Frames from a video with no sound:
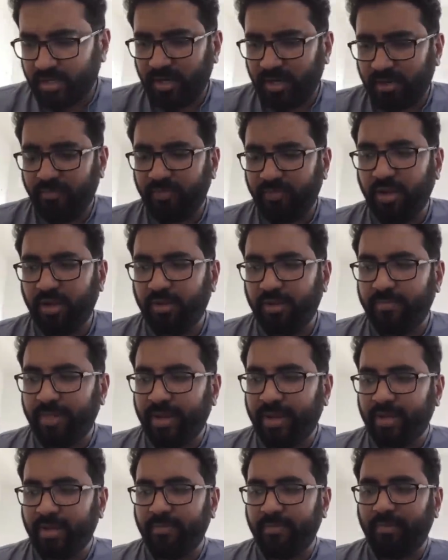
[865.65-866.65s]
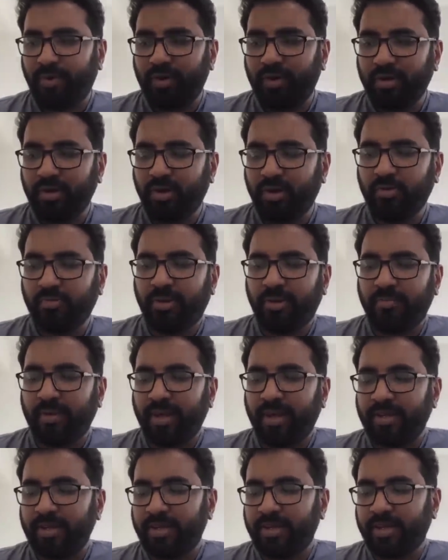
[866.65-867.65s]
will make it important to prepare in
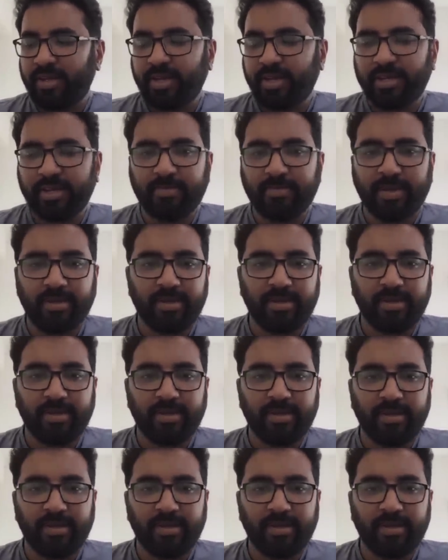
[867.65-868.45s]
an integrated manner